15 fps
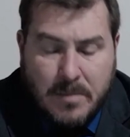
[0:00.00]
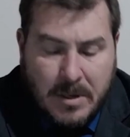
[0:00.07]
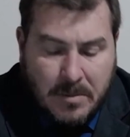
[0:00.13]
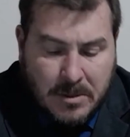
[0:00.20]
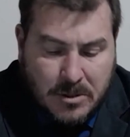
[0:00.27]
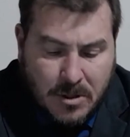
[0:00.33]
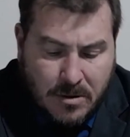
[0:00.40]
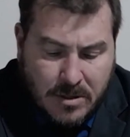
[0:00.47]

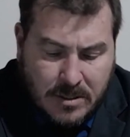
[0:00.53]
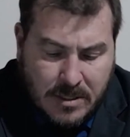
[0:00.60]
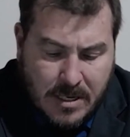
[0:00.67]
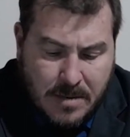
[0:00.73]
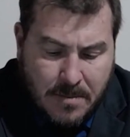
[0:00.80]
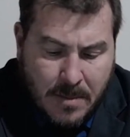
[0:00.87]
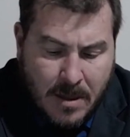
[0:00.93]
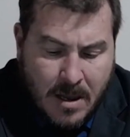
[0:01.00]
majority,
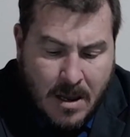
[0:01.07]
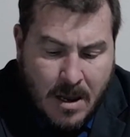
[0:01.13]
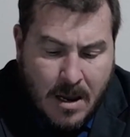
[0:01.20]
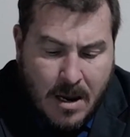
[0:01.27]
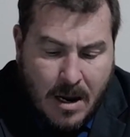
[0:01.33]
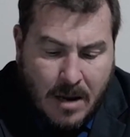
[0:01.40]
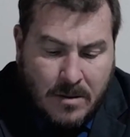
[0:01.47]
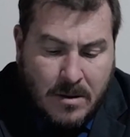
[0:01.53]

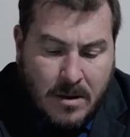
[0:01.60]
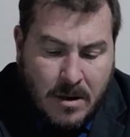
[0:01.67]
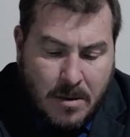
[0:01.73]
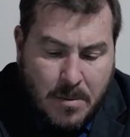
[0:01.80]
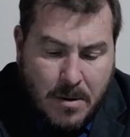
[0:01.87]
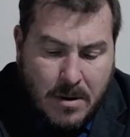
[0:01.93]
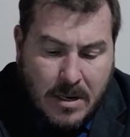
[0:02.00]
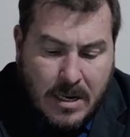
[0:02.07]
and the
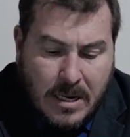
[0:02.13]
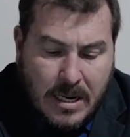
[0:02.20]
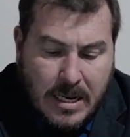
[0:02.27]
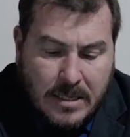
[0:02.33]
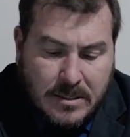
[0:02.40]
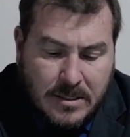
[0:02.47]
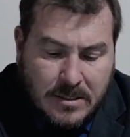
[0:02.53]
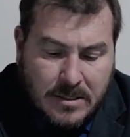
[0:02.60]
liberal elite
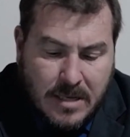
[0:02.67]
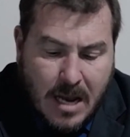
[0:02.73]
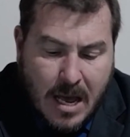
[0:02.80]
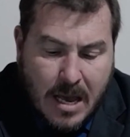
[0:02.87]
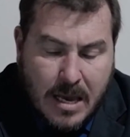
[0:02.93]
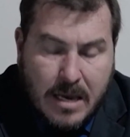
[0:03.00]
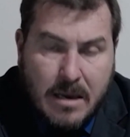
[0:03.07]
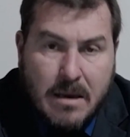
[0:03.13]
is
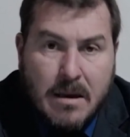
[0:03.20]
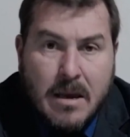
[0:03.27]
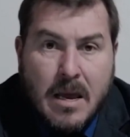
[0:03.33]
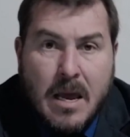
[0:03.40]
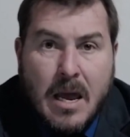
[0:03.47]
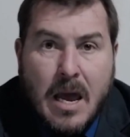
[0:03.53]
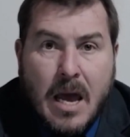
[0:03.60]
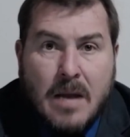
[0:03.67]
lying,
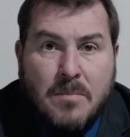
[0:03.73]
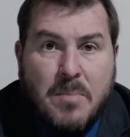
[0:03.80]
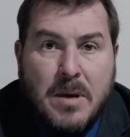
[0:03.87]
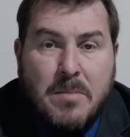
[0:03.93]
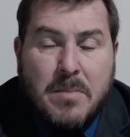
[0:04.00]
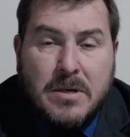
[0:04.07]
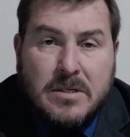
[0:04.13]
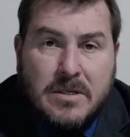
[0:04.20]
and big
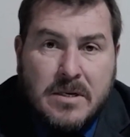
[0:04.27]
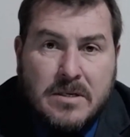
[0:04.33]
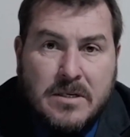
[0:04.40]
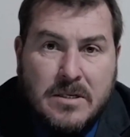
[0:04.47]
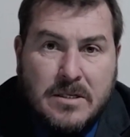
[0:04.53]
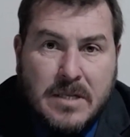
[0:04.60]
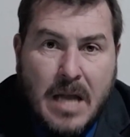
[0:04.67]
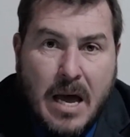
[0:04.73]
business
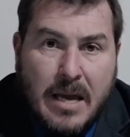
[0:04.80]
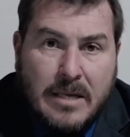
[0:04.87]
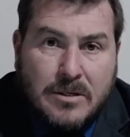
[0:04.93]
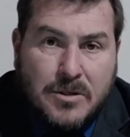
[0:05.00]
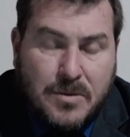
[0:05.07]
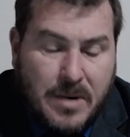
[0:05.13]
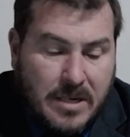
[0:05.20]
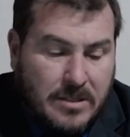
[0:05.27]
is lying to
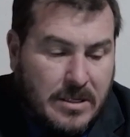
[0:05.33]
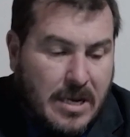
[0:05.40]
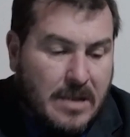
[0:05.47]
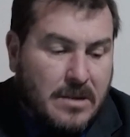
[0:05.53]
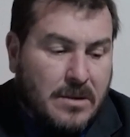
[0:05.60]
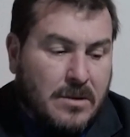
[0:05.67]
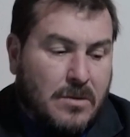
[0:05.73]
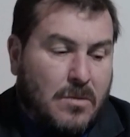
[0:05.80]
us,
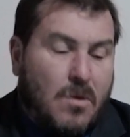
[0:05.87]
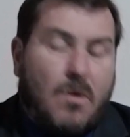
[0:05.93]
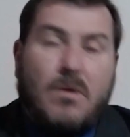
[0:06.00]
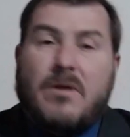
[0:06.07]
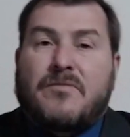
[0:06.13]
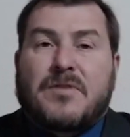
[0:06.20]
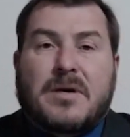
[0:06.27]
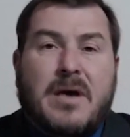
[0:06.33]
and all of
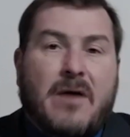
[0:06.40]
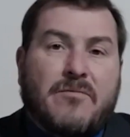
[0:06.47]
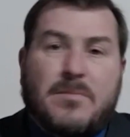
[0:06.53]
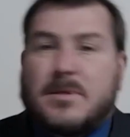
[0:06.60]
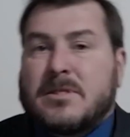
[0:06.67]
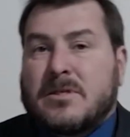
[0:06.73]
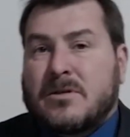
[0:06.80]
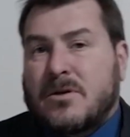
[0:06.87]
the
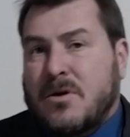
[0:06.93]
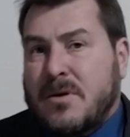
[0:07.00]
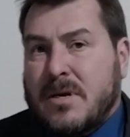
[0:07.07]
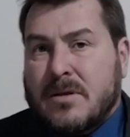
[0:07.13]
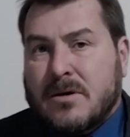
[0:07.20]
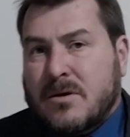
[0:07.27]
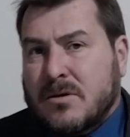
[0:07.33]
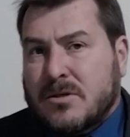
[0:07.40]
governments, including the
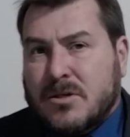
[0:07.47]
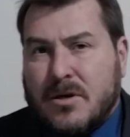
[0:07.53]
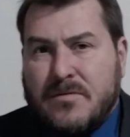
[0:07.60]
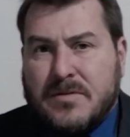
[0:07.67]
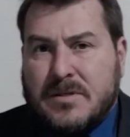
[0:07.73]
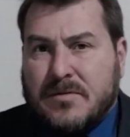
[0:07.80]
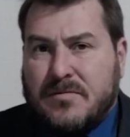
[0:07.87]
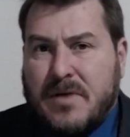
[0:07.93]

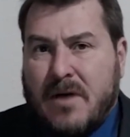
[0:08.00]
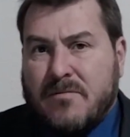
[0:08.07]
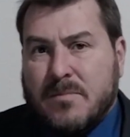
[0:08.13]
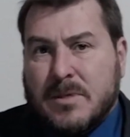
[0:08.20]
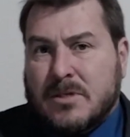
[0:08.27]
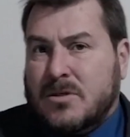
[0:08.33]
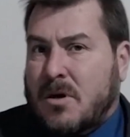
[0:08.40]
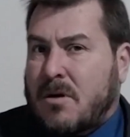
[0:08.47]
conservative
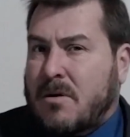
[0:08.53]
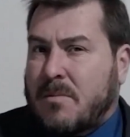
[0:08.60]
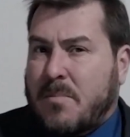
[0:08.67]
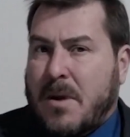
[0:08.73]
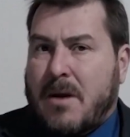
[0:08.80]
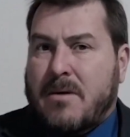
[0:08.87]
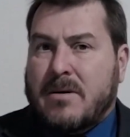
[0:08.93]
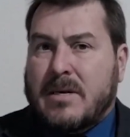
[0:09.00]
governments, are
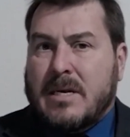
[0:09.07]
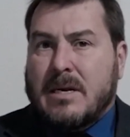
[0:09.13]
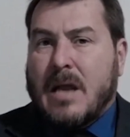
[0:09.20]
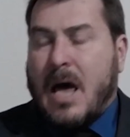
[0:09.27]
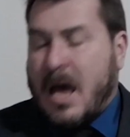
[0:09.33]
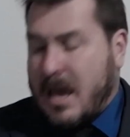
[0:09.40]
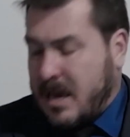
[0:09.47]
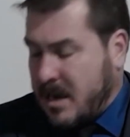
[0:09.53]
apparently
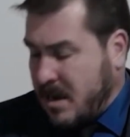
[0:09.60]
lying,